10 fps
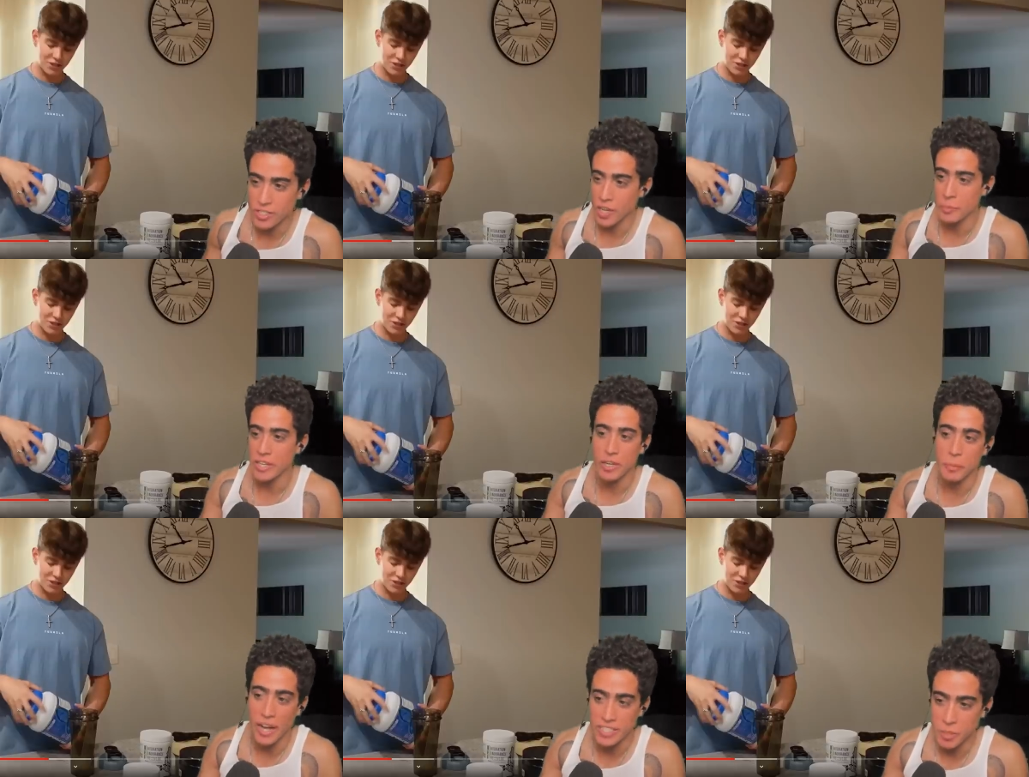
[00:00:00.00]
Speaker 1: how big your
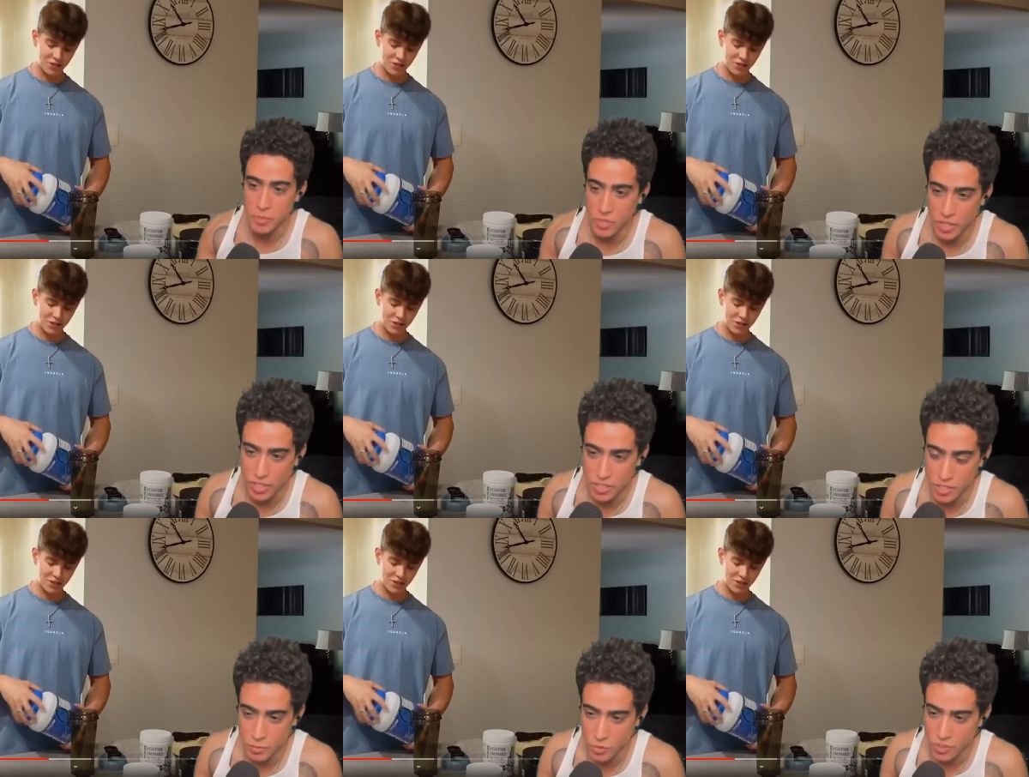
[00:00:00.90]
biceps look in the
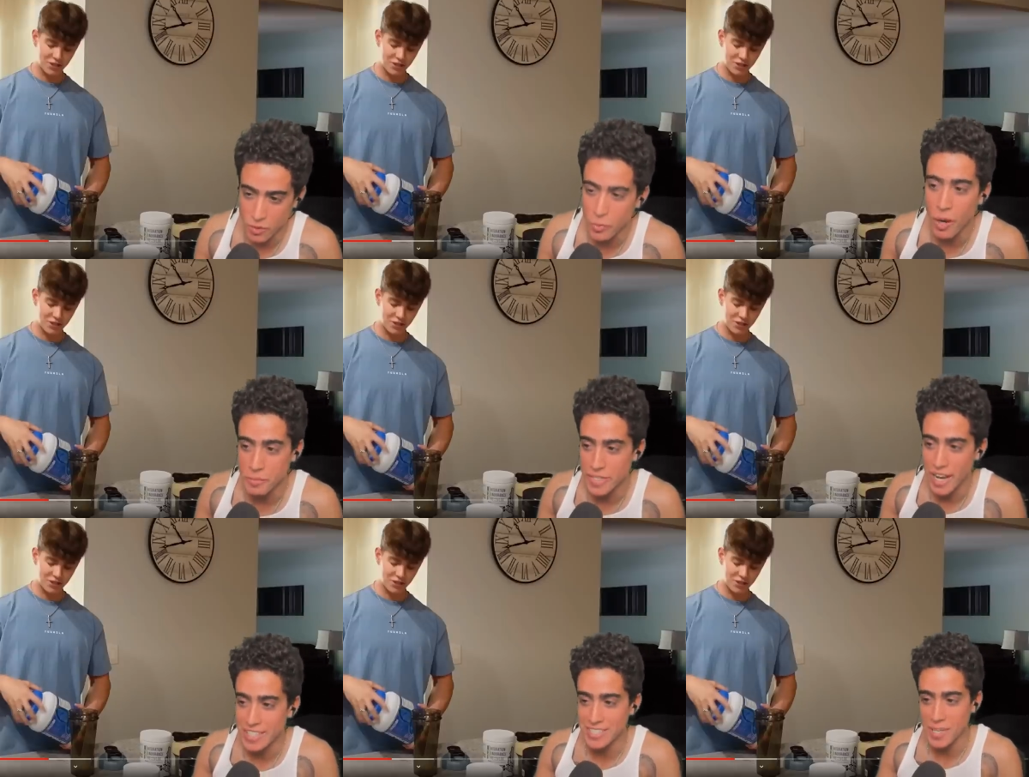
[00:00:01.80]
gym with your pump
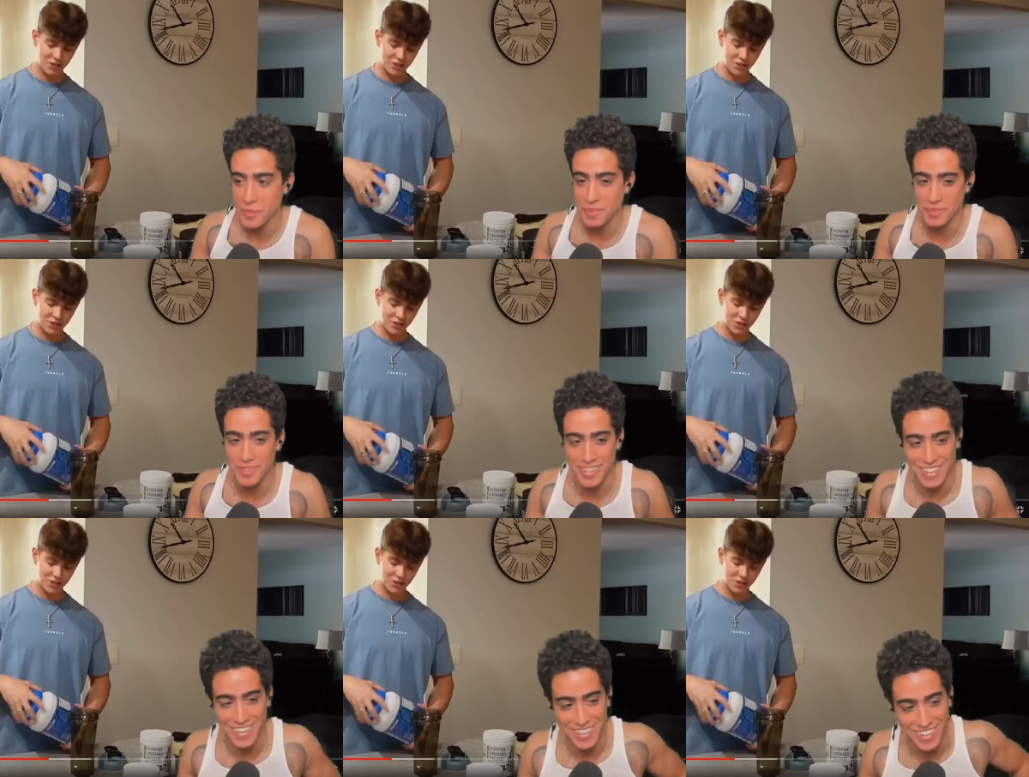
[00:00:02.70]
daddy supplement.
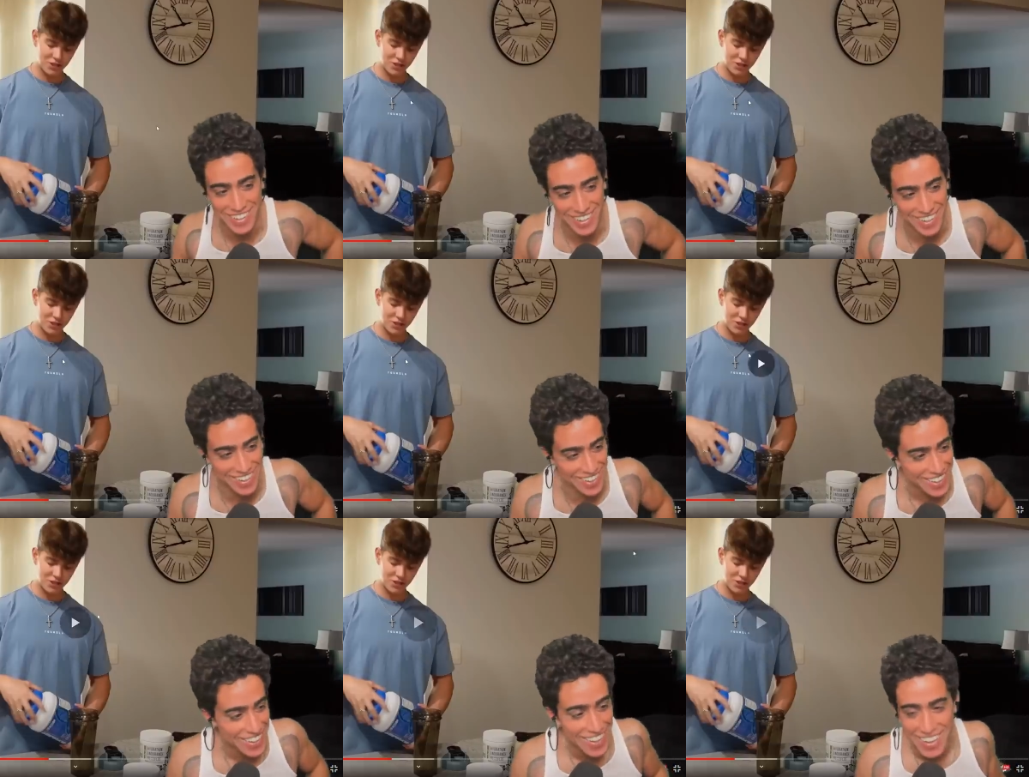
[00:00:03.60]
Just
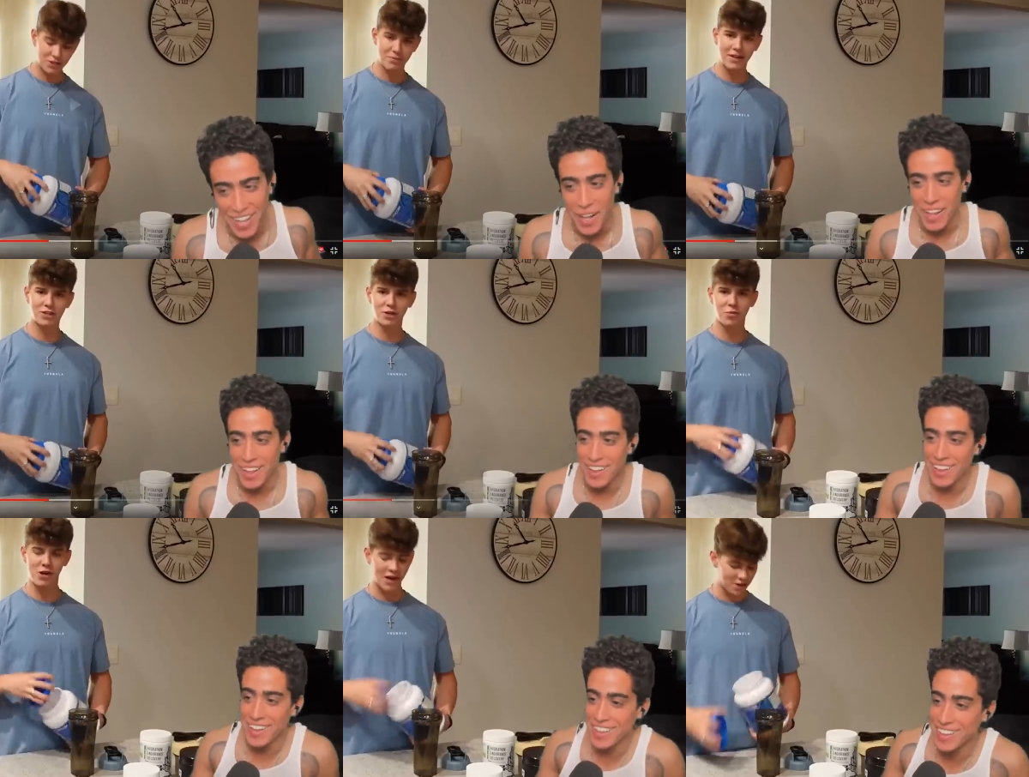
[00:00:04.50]
Speaker 2: to make sure
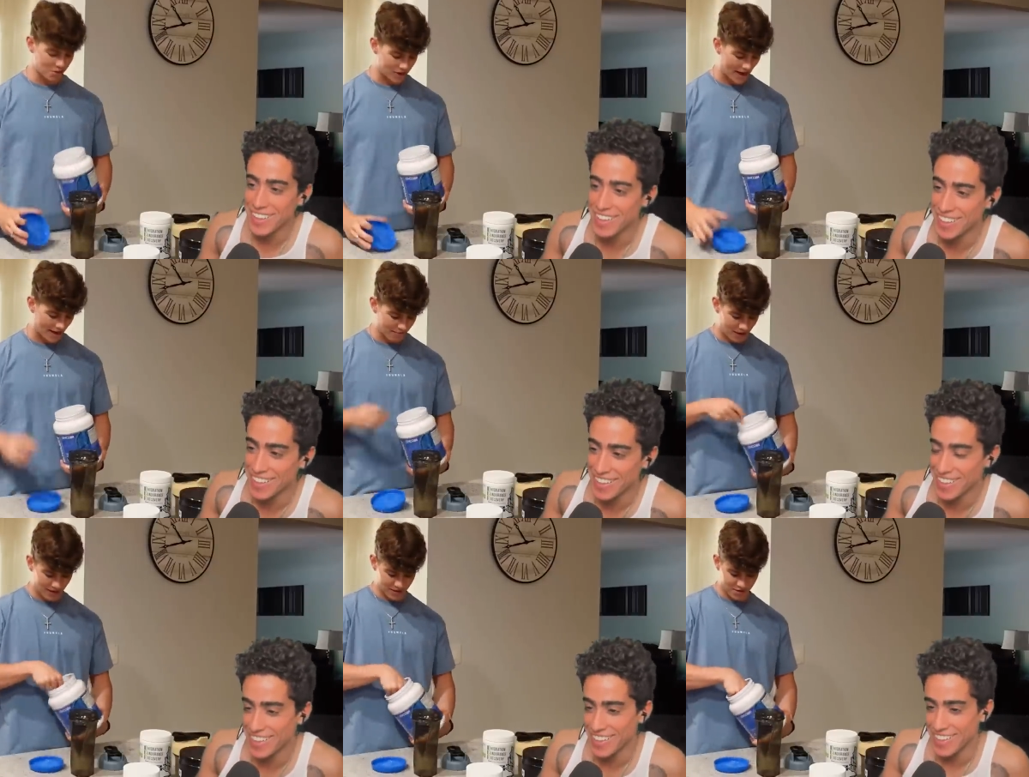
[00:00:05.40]
we're not going
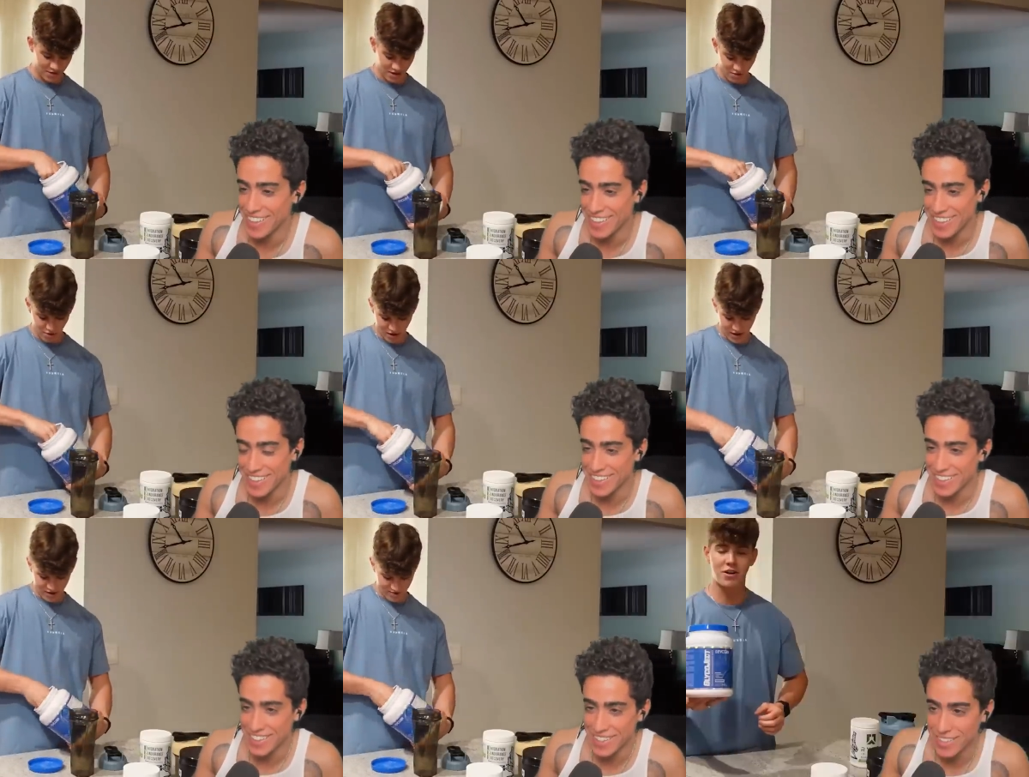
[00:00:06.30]
catabolic during our
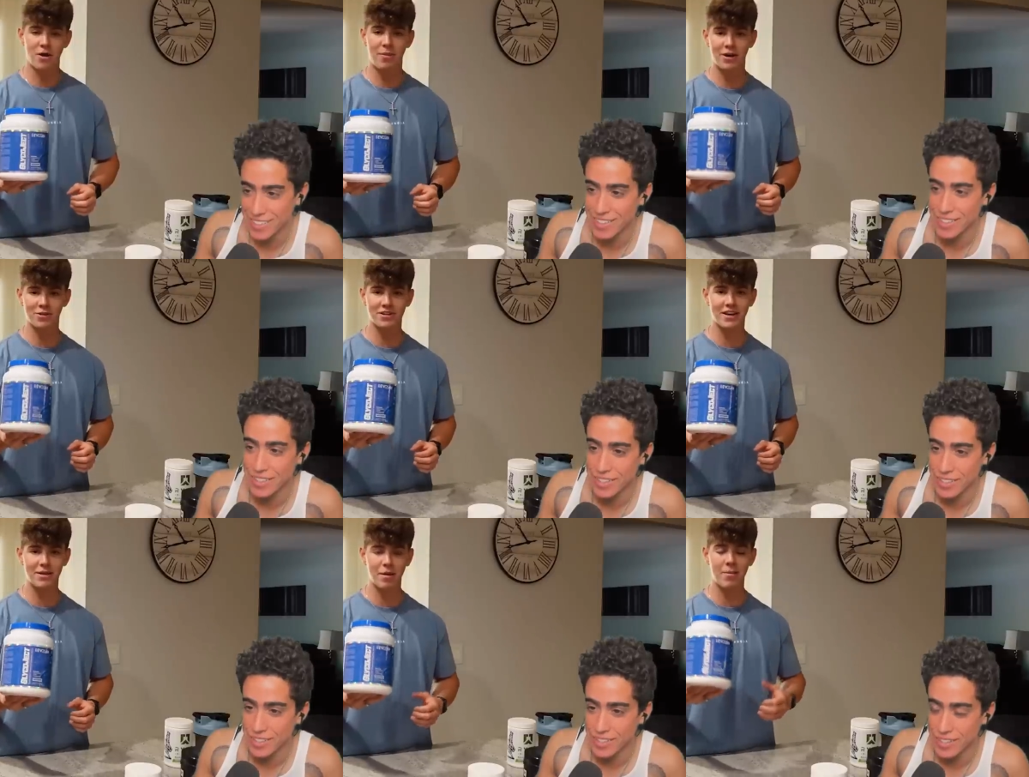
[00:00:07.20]
workout. Carb powder is going
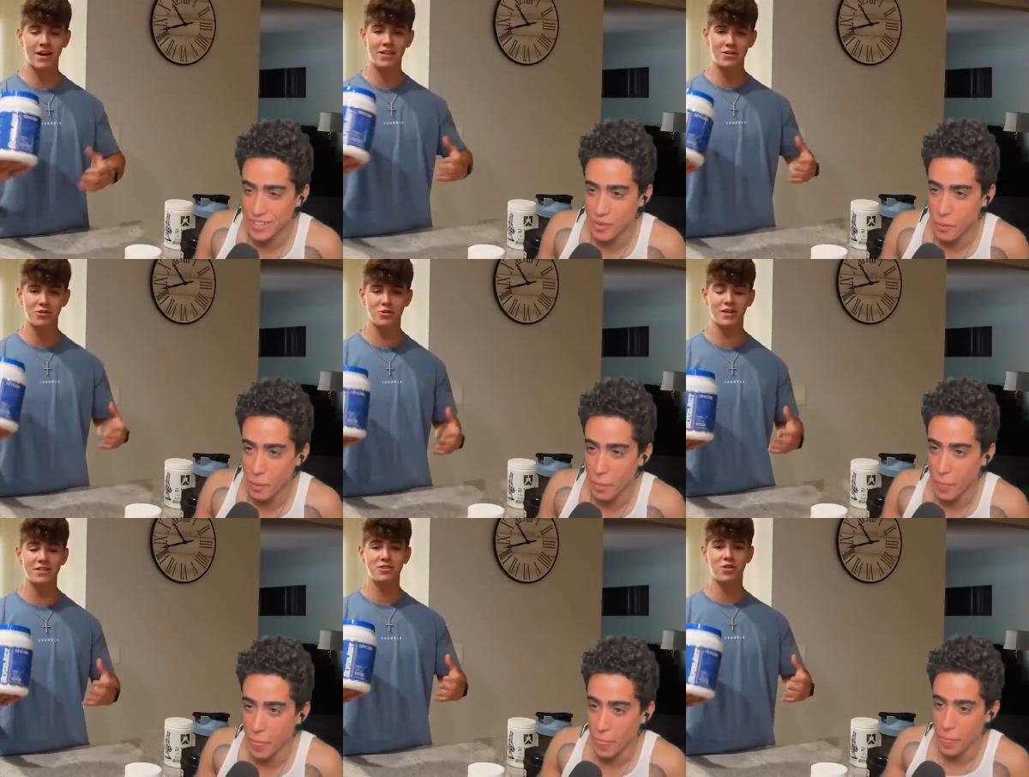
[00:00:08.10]
to give my body the
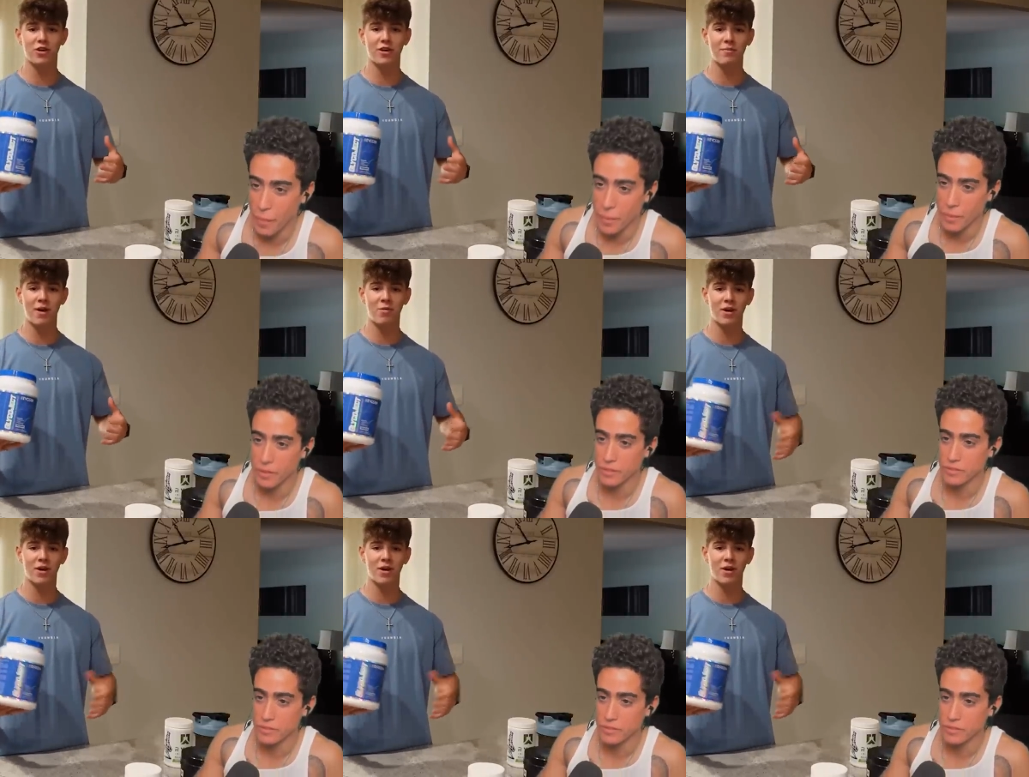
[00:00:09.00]
nutrients during my